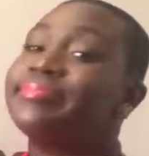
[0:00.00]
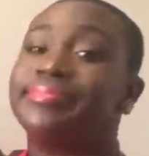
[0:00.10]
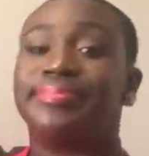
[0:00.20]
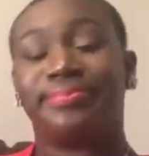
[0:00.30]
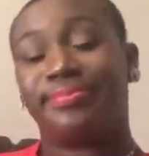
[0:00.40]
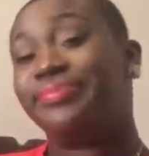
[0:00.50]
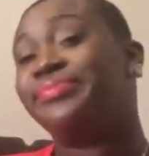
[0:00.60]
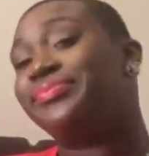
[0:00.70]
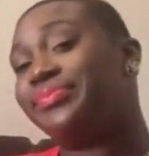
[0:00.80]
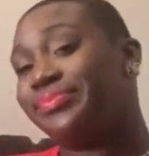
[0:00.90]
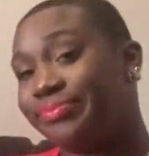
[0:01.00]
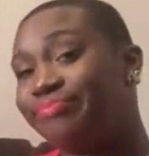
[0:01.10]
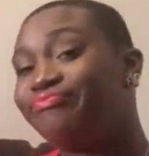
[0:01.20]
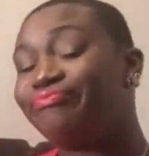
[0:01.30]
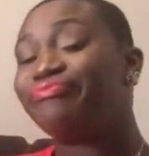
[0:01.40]

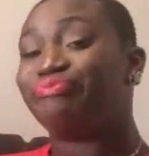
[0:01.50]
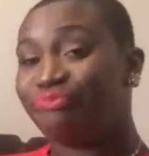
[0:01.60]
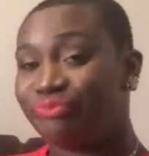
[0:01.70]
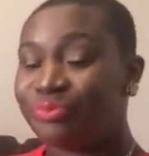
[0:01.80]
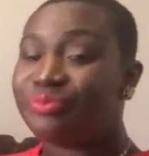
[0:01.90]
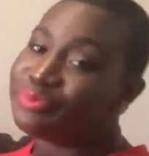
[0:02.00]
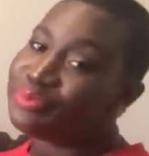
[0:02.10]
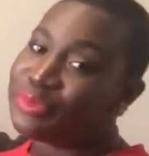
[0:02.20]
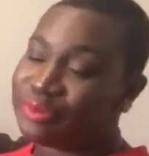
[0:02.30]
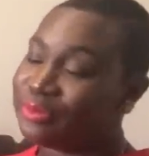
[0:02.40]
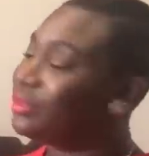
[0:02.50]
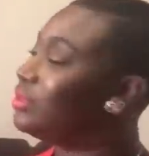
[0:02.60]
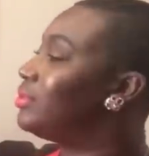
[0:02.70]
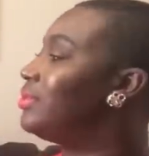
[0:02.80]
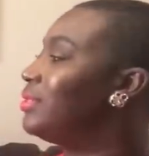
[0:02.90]

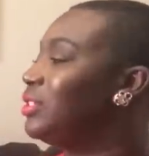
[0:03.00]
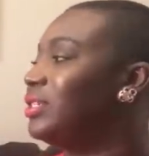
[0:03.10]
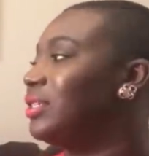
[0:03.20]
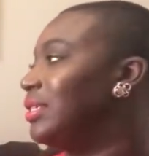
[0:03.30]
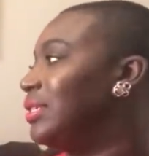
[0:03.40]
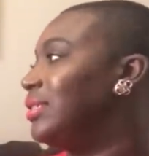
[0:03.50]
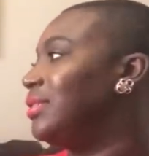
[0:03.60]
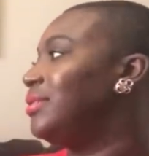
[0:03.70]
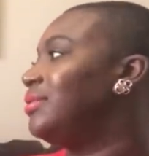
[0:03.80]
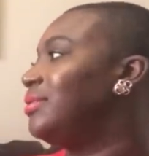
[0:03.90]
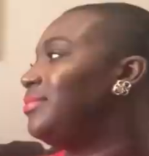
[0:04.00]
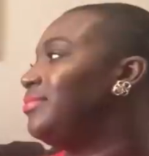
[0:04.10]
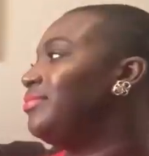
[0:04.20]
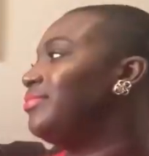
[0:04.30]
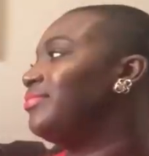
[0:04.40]

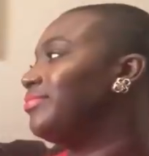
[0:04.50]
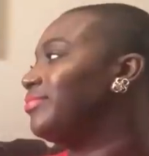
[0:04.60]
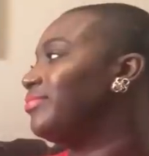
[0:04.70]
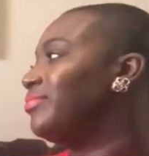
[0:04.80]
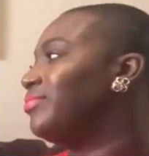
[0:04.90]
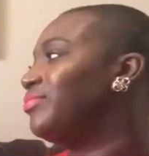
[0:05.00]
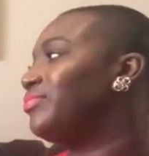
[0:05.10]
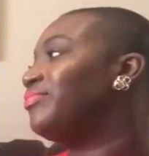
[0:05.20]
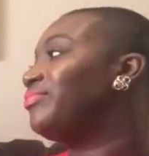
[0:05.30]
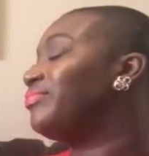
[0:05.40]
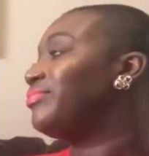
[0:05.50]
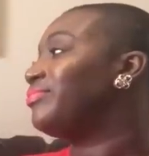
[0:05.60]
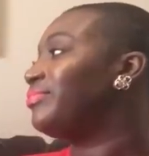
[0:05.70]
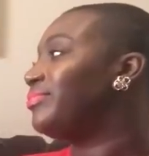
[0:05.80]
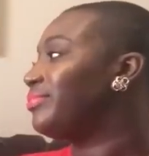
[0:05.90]

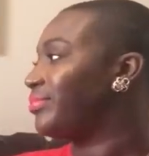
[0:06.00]
This person isn't speaking.